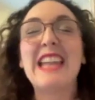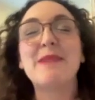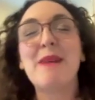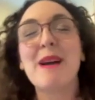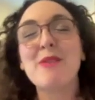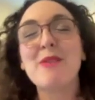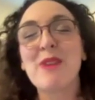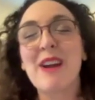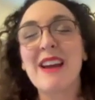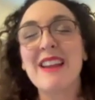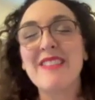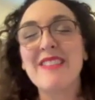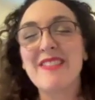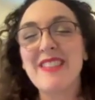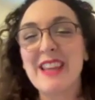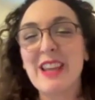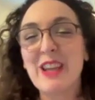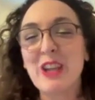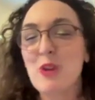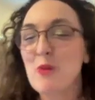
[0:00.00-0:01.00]
am I right in
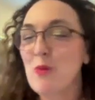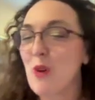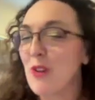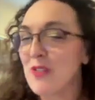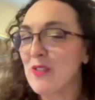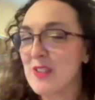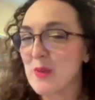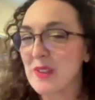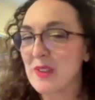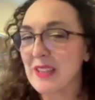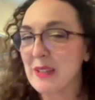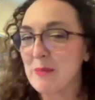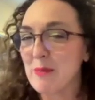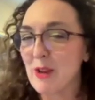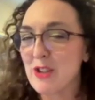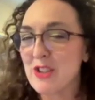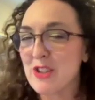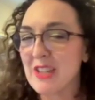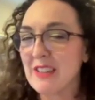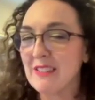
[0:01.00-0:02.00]
thinking you wrote this with Lynn
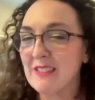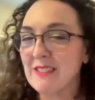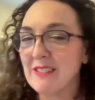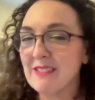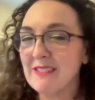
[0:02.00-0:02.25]
Botel?